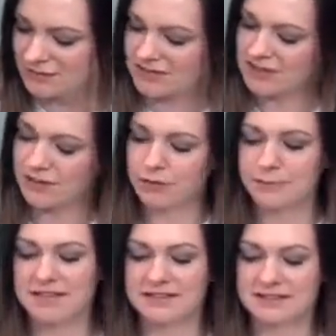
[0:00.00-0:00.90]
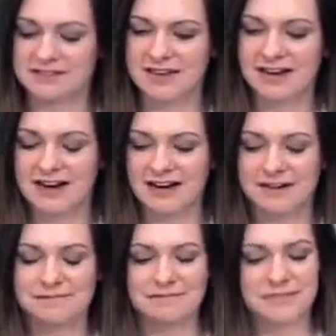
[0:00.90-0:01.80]
Here's another piece
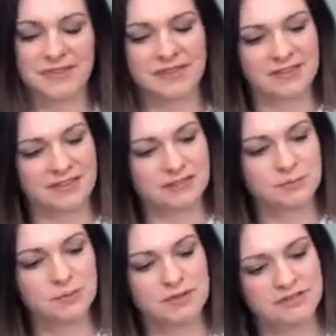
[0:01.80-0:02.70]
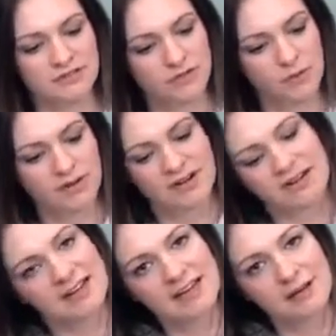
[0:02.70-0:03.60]
um, this was for
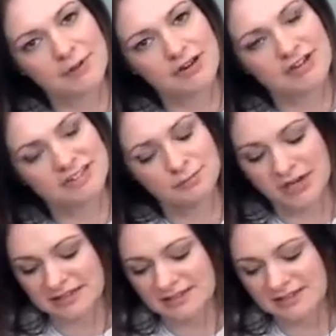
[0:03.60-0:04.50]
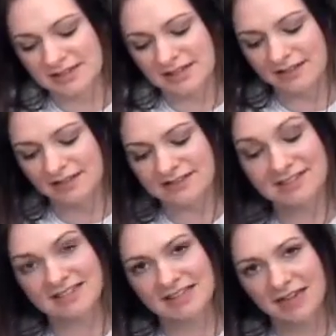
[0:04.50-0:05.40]
uh, American Express, and this
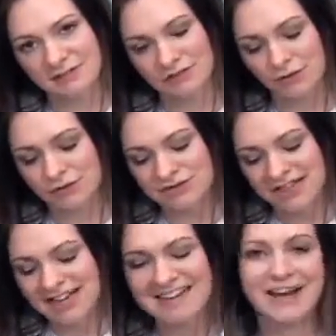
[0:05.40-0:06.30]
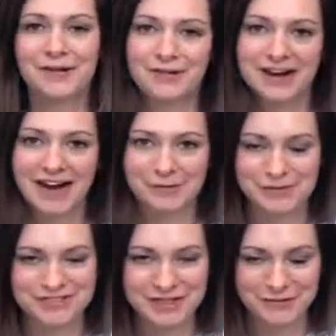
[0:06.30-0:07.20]
is a gatefold. Now, I
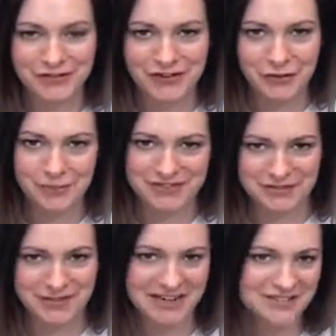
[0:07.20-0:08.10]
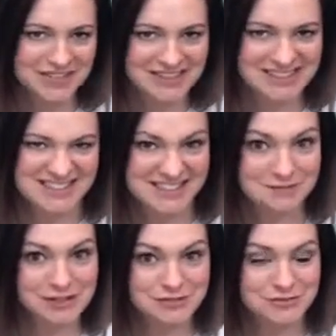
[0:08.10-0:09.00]
will say before I open this one, I don't think they did
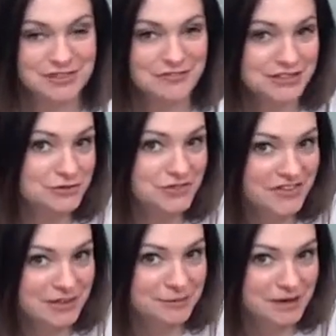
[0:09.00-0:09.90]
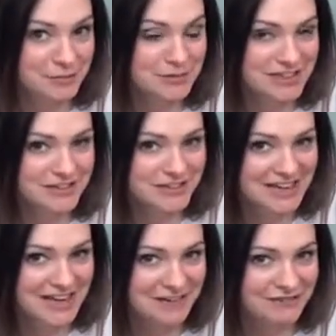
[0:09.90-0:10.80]
as much with the visual that they probably
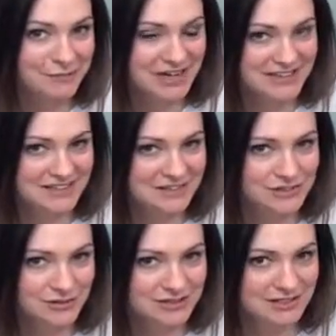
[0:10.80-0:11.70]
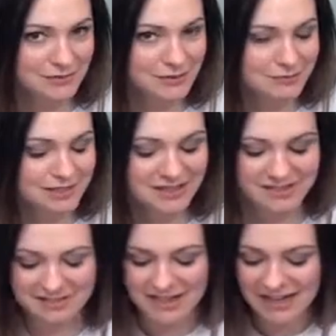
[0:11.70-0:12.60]
could have, but I like showing this one
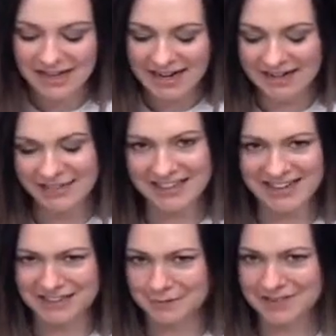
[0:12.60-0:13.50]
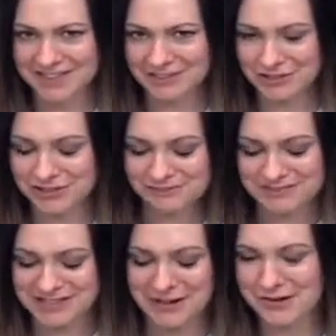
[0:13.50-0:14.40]
because I think it has potential,
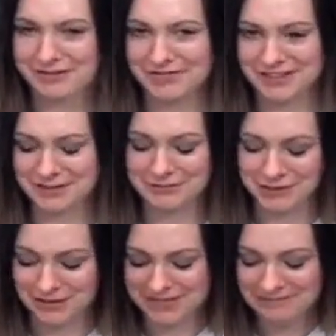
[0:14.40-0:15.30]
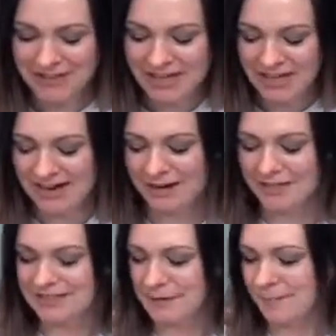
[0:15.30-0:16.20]
so that's why I'm showing it.
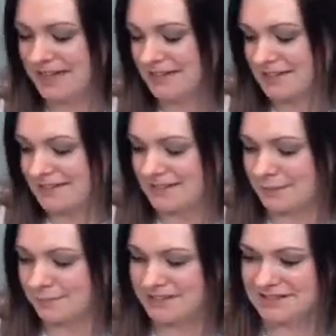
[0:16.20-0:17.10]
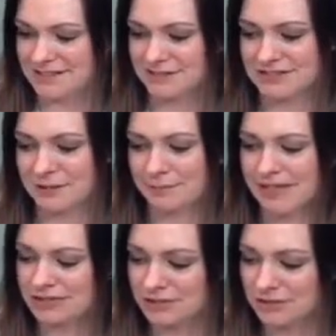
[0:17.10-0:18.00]
Um, it's a bed. It says, is it business or is it
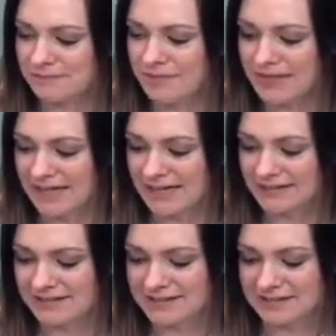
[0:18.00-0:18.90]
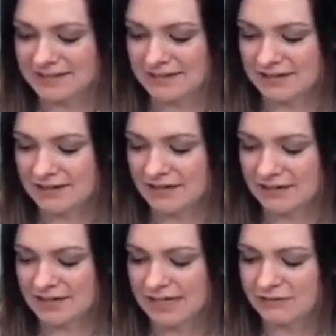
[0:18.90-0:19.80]
pleasure? And this is a,
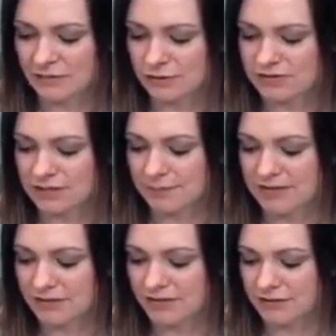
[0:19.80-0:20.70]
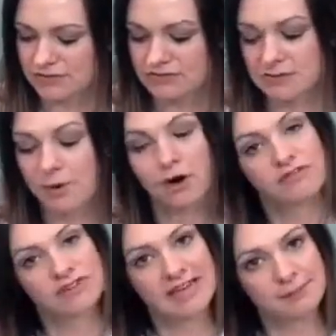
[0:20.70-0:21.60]
a gatefold in the middle. There's some
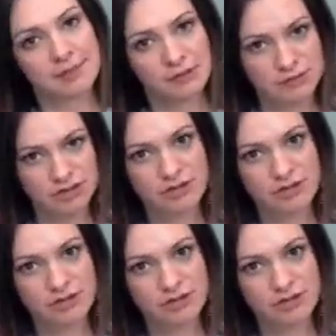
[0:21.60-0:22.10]
overlap here,